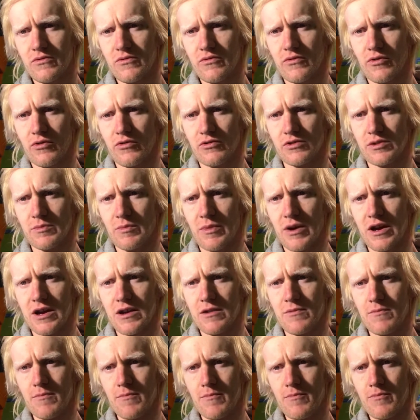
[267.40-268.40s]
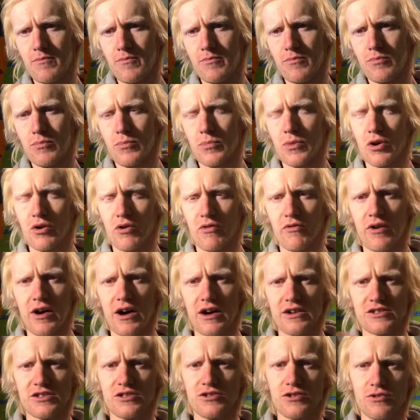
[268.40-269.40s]
a debate of how
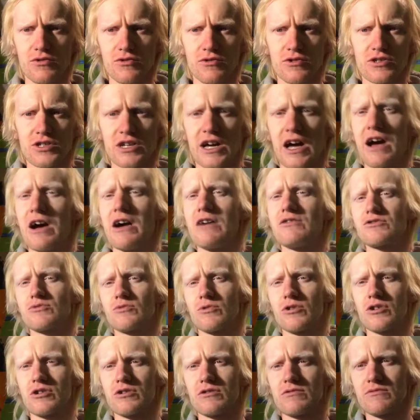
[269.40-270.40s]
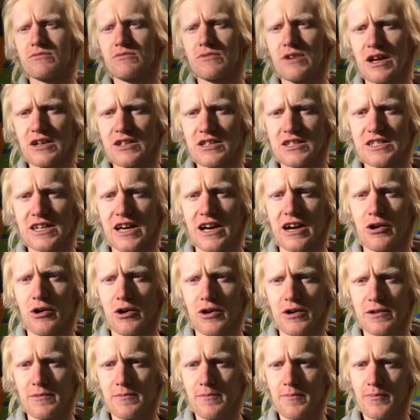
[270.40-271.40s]
to do how to tackle
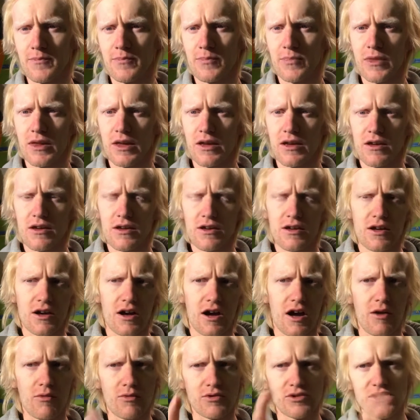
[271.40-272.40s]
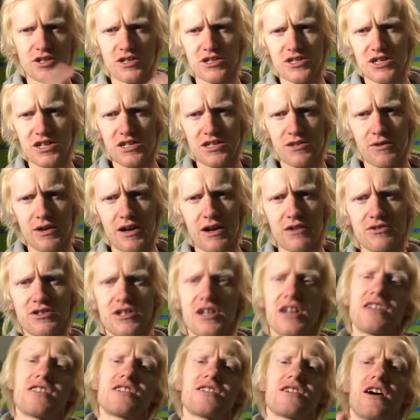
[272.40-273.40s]
it. I was going to say something else.
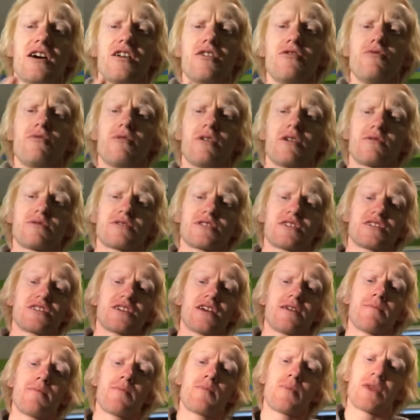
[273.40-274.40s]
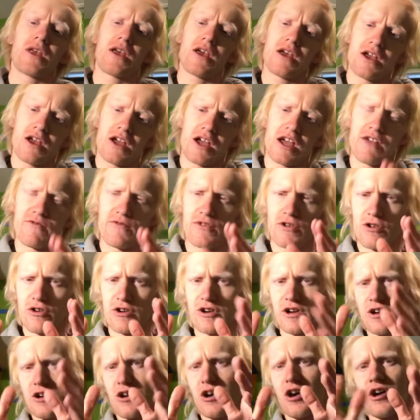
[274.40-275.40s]
Yes, I knew what I was going to say. If you look
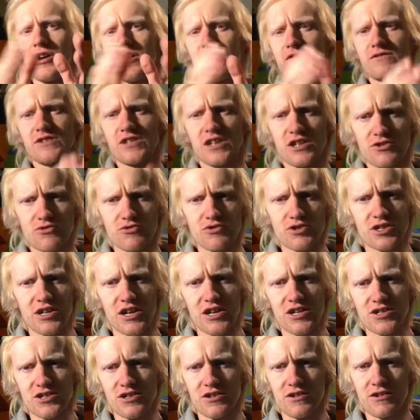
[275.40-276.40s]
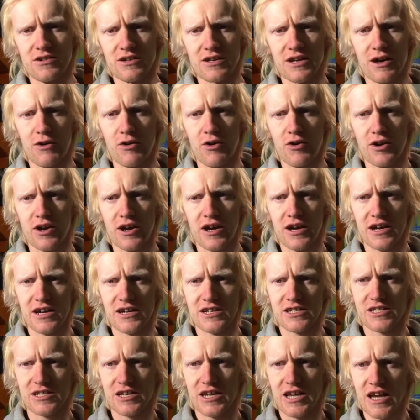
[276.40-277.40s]
at Cardiff Central Station now, okay,
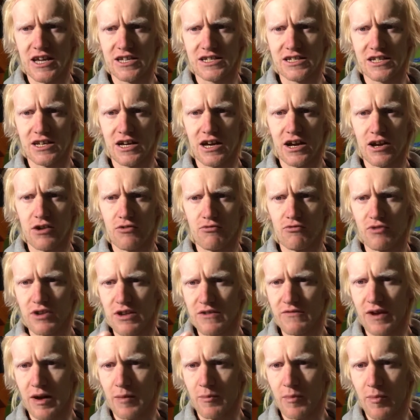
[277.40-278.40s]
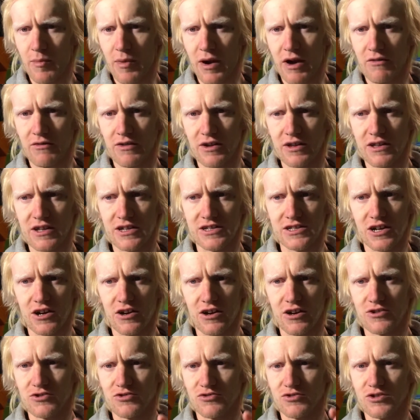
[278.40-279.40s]
it's getting a revamp. Apparently, there's
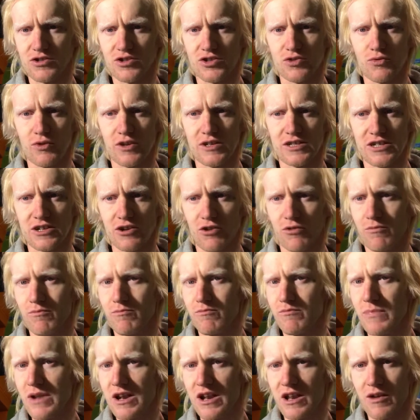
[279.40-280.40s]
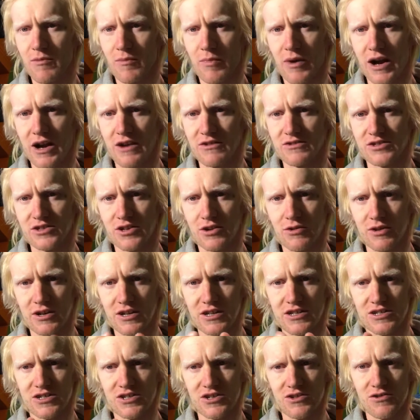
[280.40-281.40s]
120 odd million pounds going
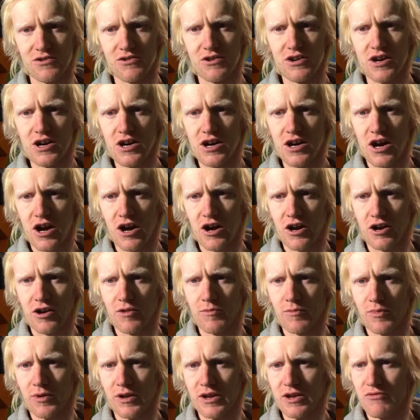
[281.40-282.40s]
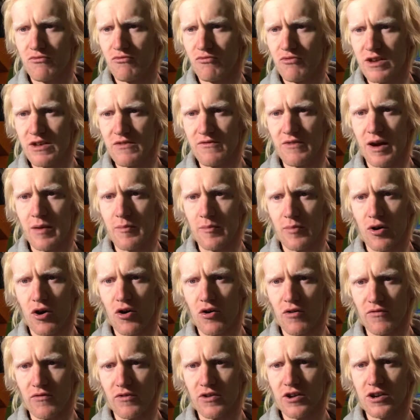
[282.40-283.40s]
into a complete revamp
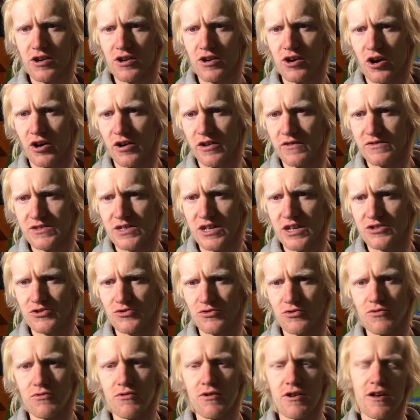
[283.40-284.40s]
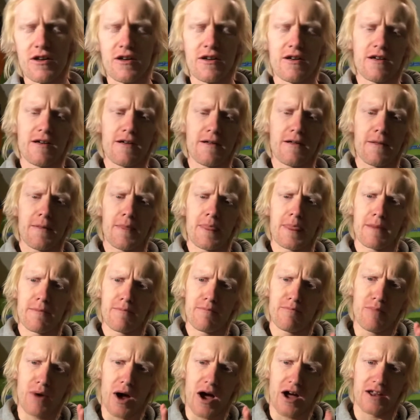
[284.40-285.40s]
of Cardiff Central.
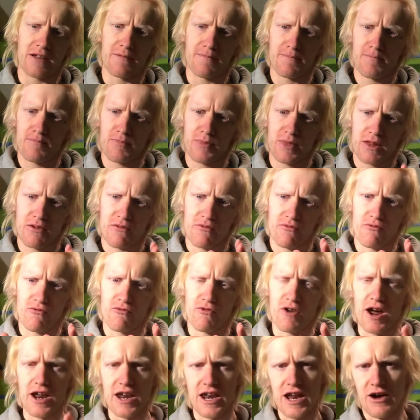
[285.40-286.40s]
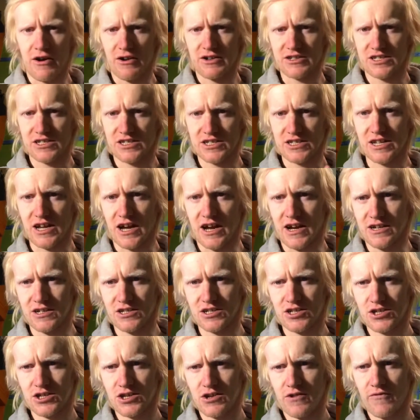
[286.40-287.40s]
But right now, as it
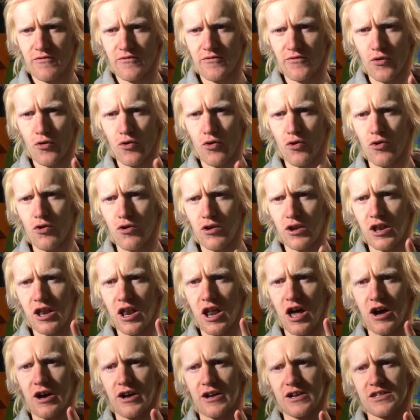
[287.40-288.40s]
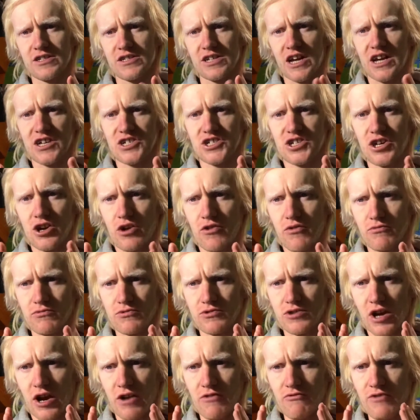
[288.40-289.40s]
stands, 4 lines actually go
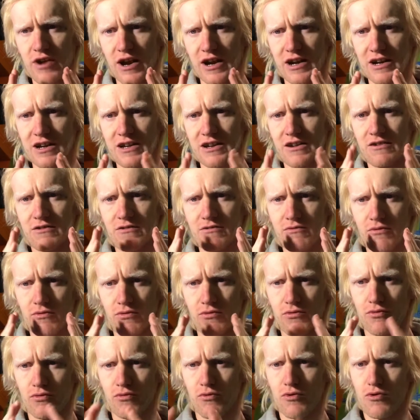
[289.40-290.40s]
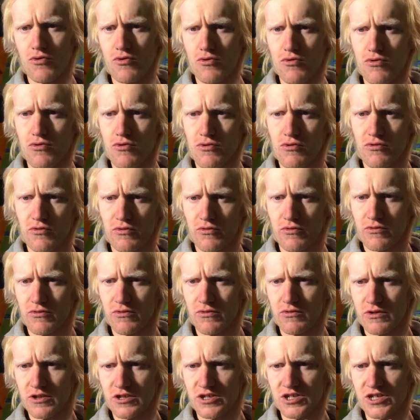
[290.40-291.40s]
directly through
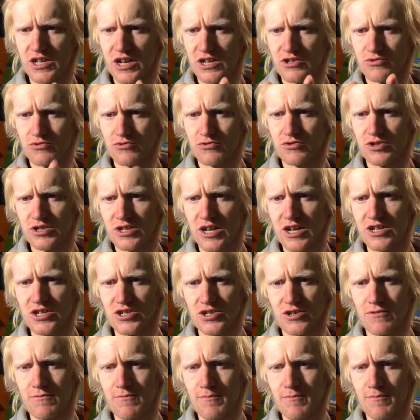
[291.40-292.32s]
the central station.